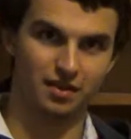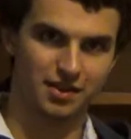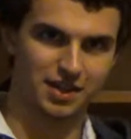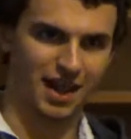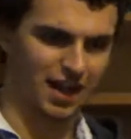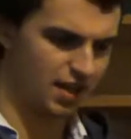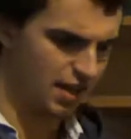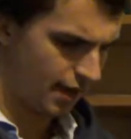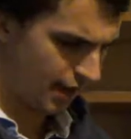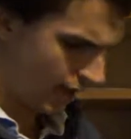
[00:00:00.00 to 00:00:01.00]
okay,
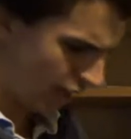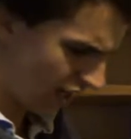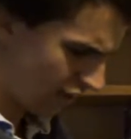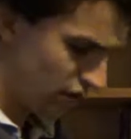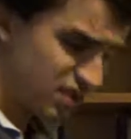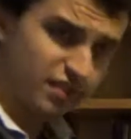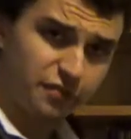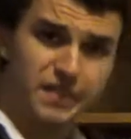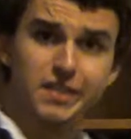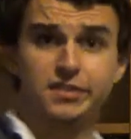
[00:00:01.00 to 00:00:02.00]
and looked at
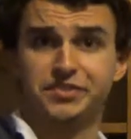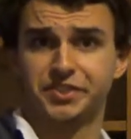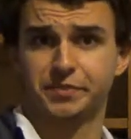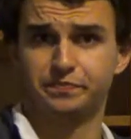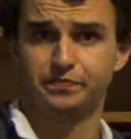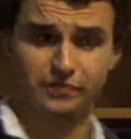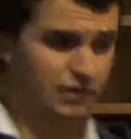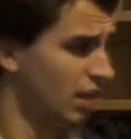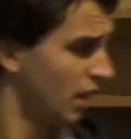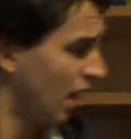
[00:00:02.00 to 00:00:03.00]
fields.
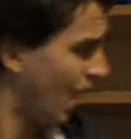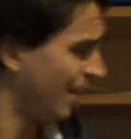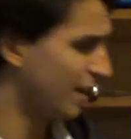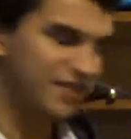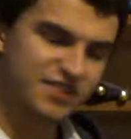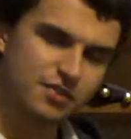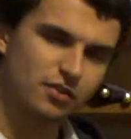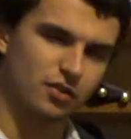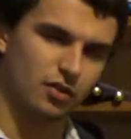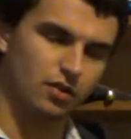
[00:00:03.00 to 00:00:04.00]
And they
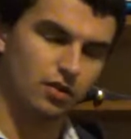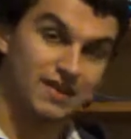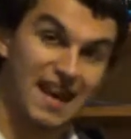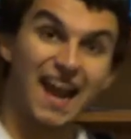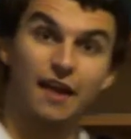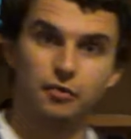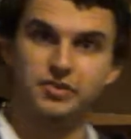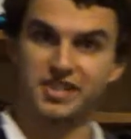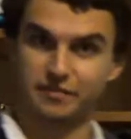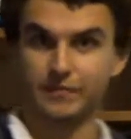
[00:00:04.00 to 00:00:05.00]
saw
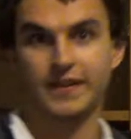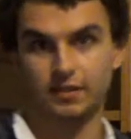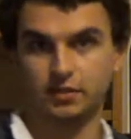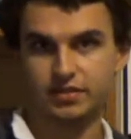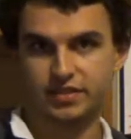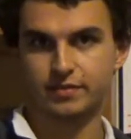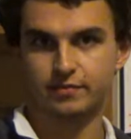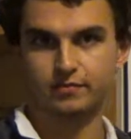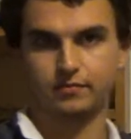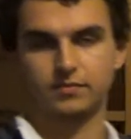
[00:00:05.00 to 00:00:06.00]
cows in fields,
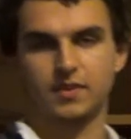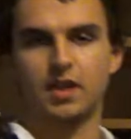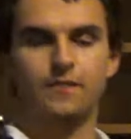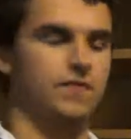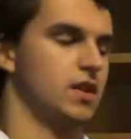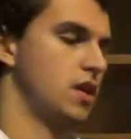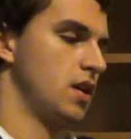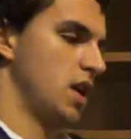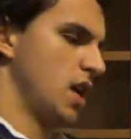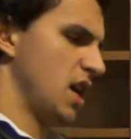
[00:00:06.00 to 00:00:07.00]
yeah,
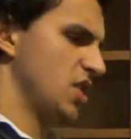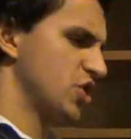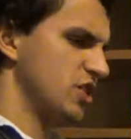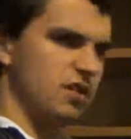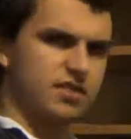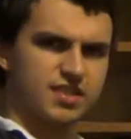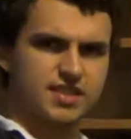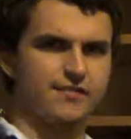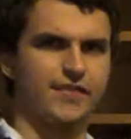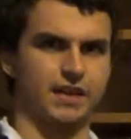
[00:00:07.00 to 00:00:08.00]
and she noticed
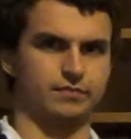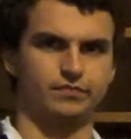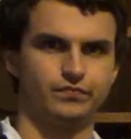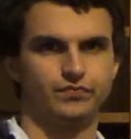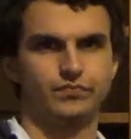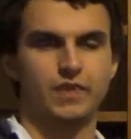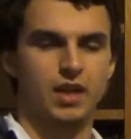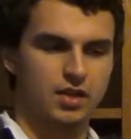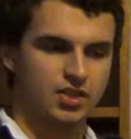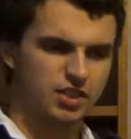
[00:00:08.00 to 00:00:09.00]
something.
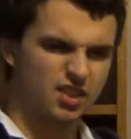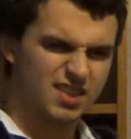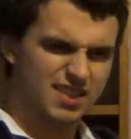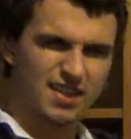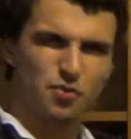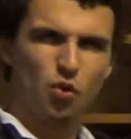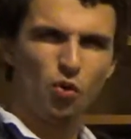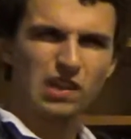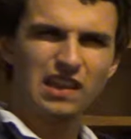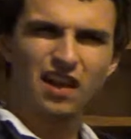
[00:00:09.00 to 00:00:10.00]
She noticed that they were
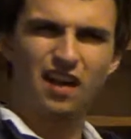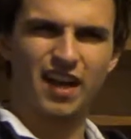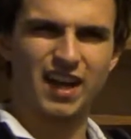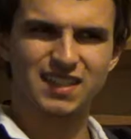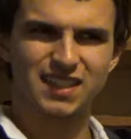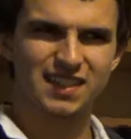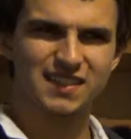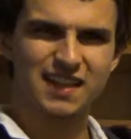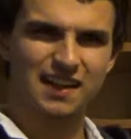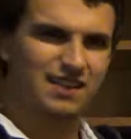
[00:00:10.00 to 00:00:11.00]
all aligned in
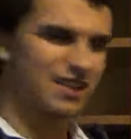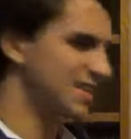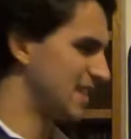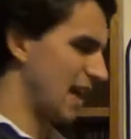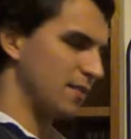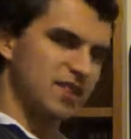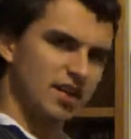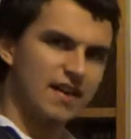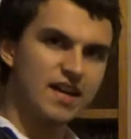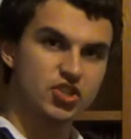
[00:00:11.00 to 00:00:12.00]
exactly the same
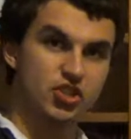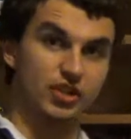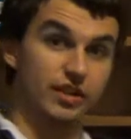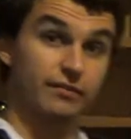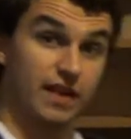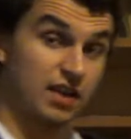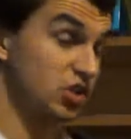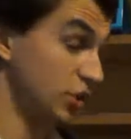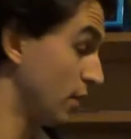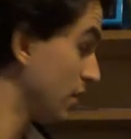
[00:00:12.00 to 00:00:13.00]
direction. In
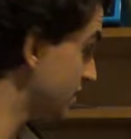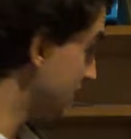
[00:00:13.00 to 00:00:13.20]
fact, she worked